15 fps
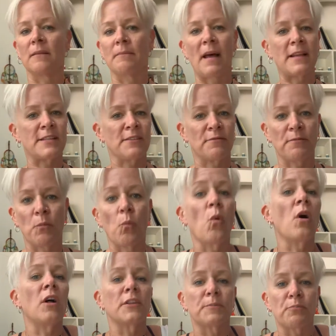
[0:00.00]
massive
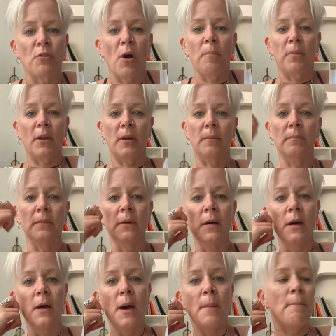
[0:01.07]
world problem
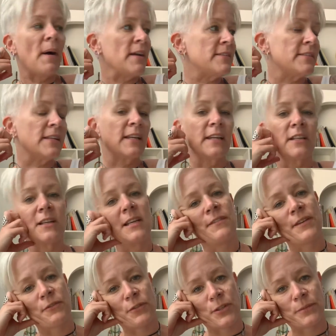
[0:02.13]
by sitting in your
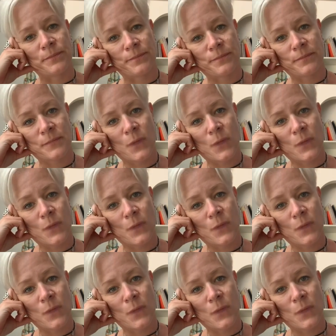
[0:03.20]
living room?